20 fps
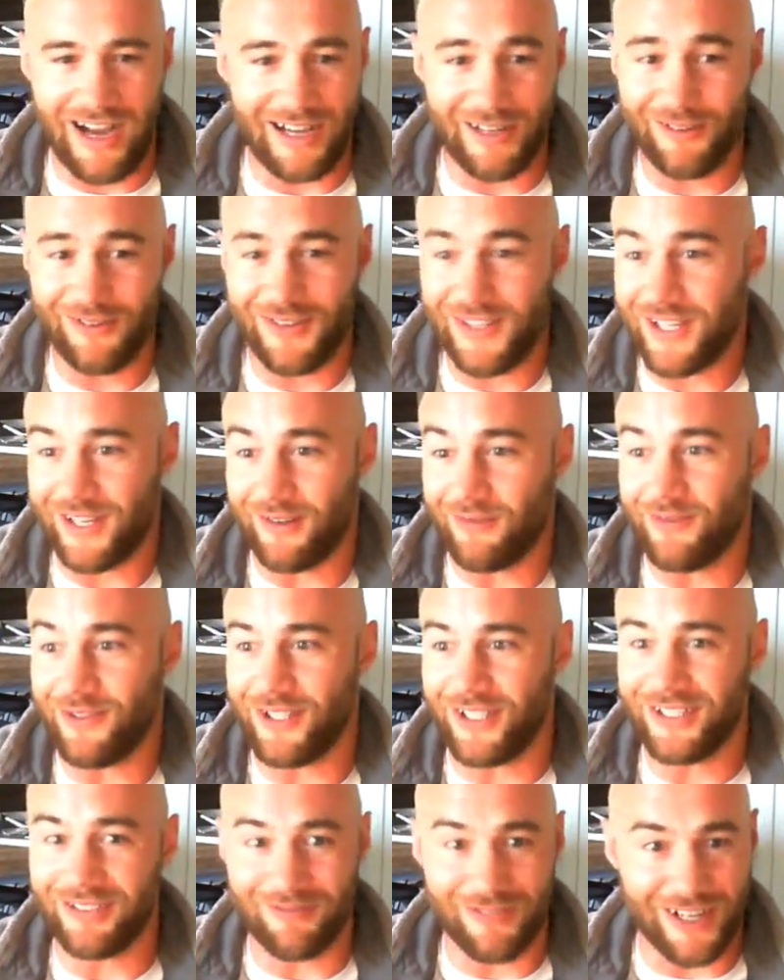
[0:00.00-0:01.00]
I don't think I
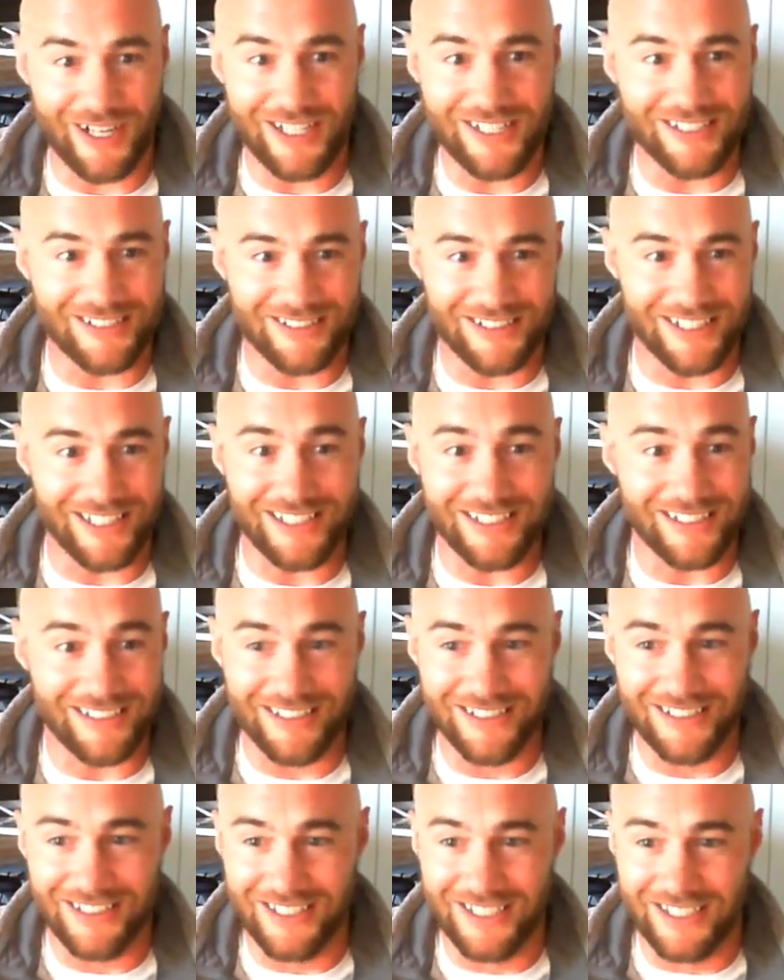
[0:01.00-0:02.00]
would, right? Like,
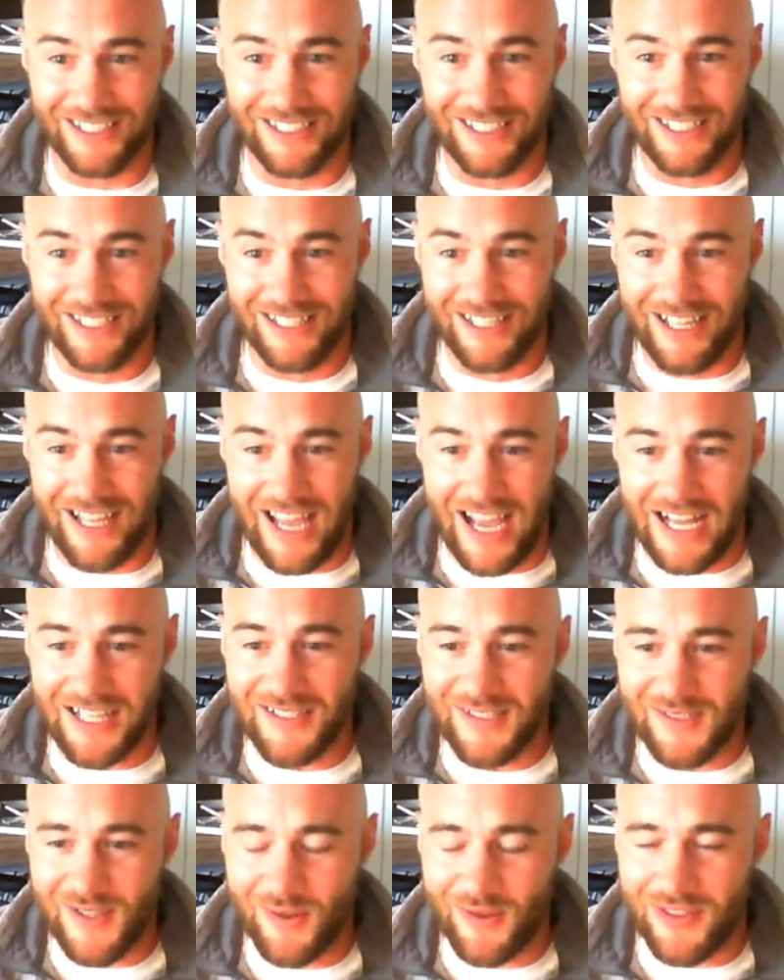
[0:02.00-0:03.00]

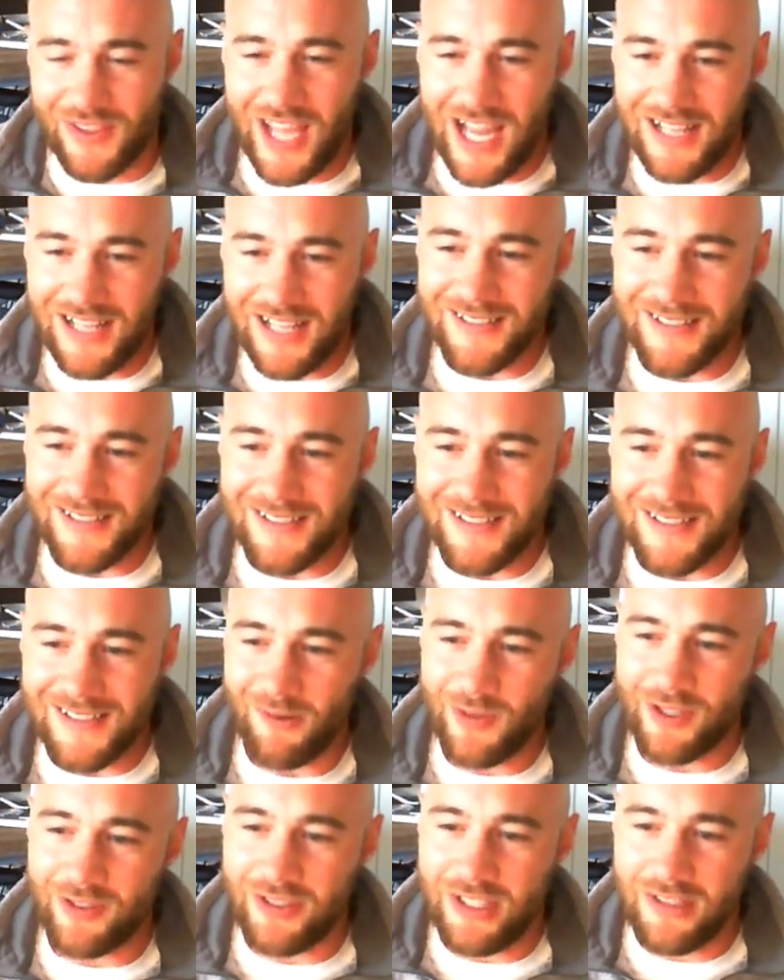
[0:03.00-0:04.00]
and so that's
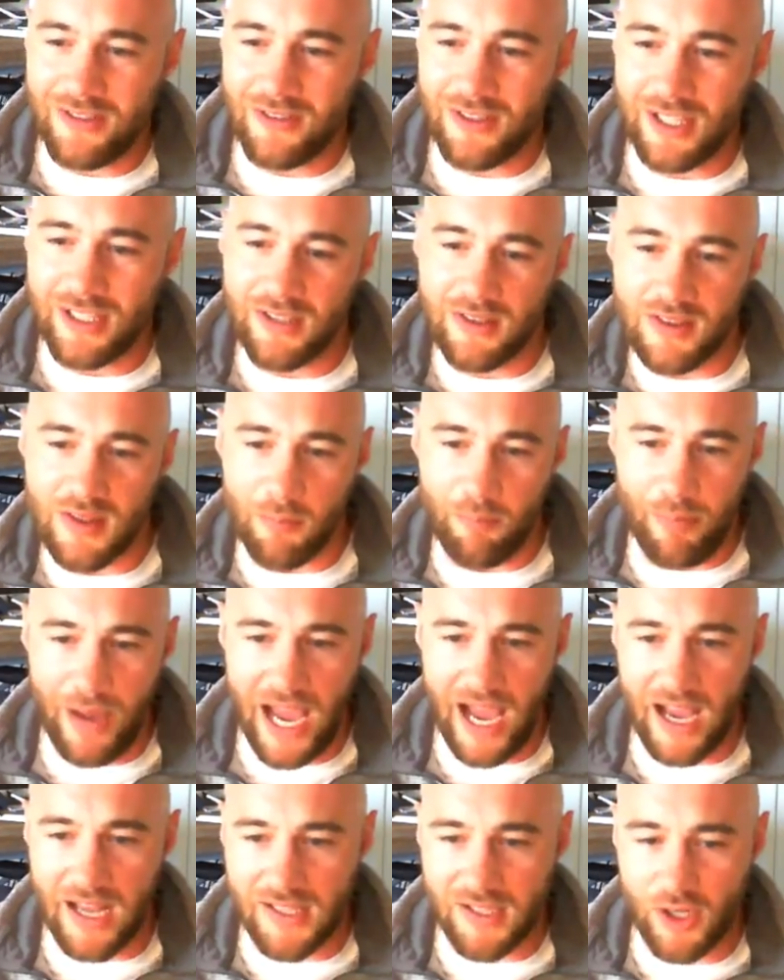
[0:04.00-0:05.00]
not really like the
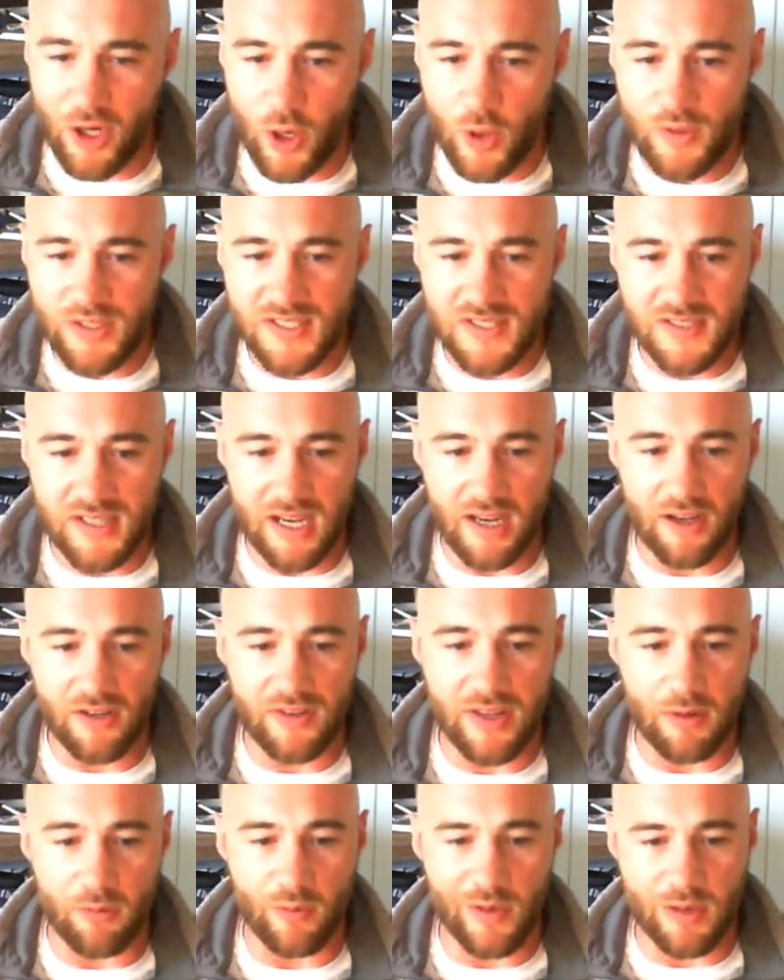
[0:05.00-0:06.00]
code
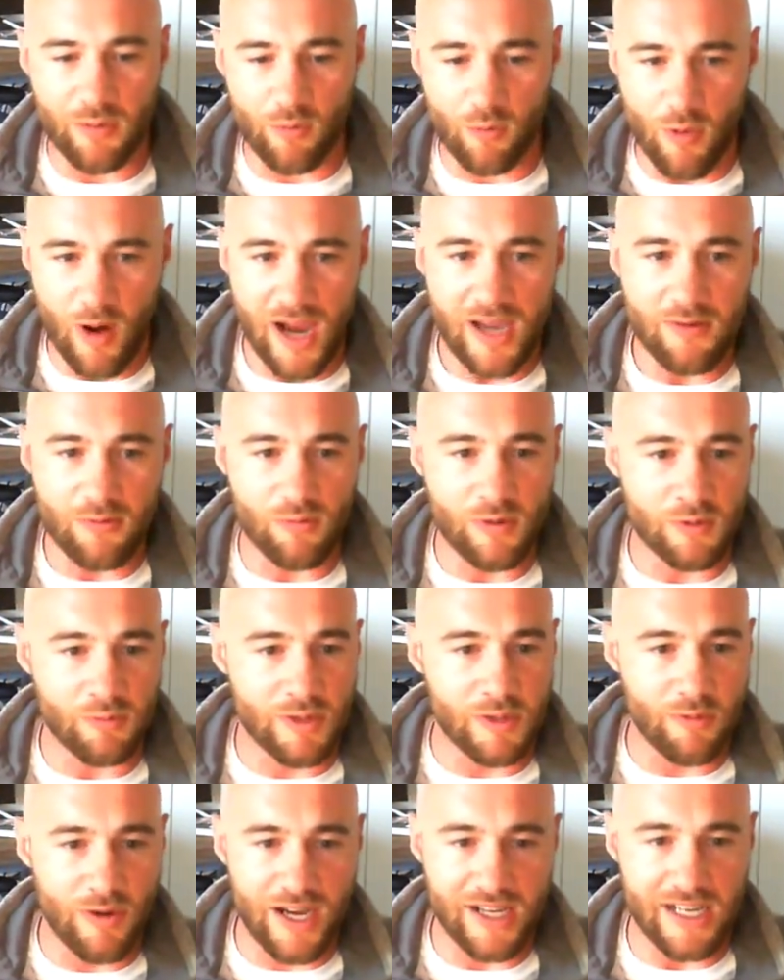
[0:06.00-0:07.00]
style that we write when
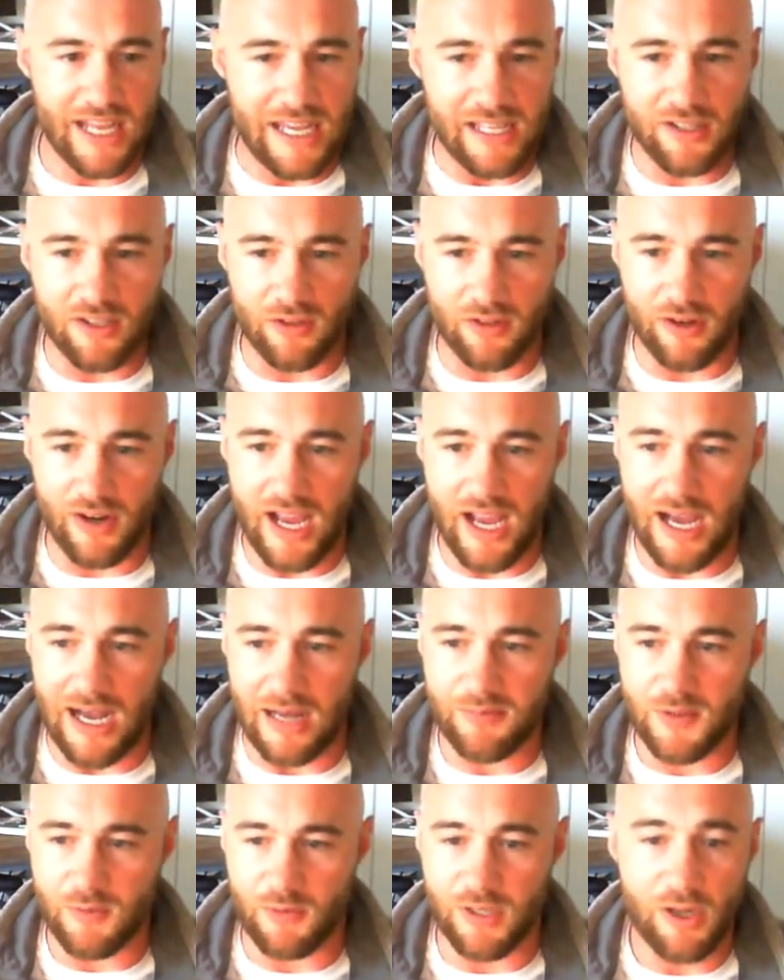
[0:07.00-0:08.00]
we write Angular
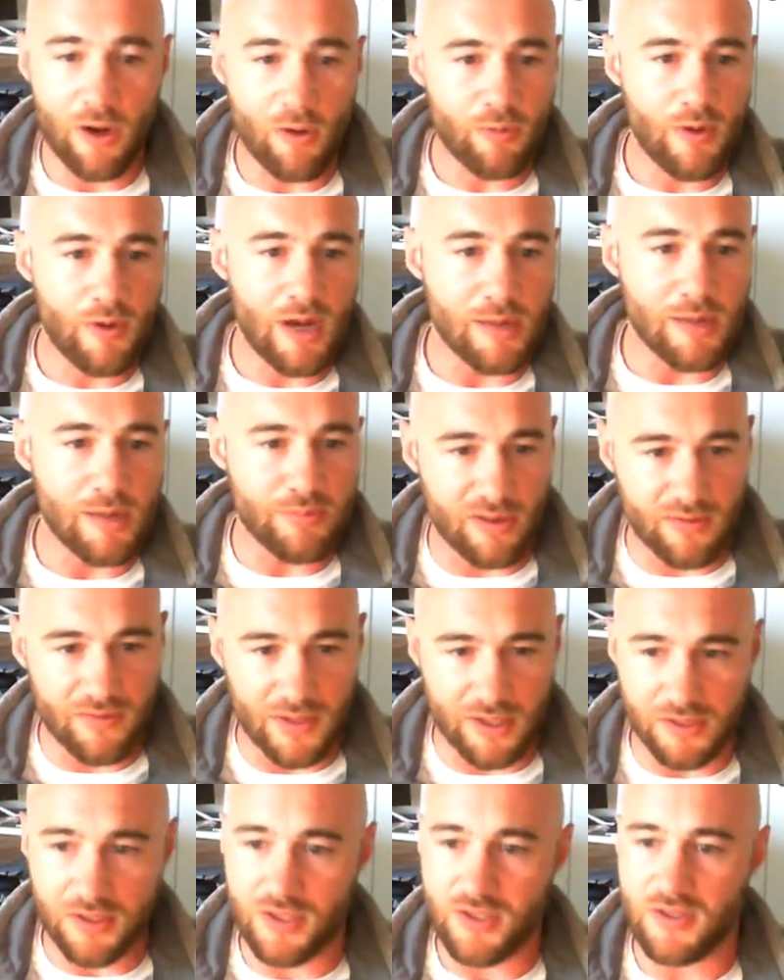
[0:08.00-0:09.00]
apps. We don't write pure
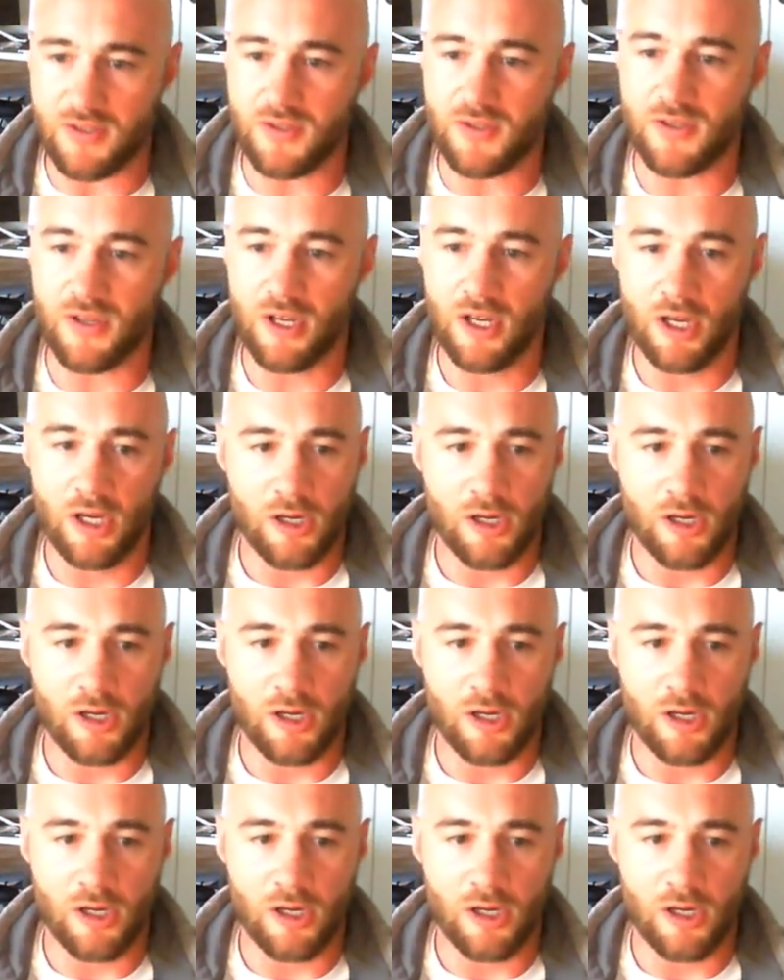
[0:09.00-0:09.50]
functions.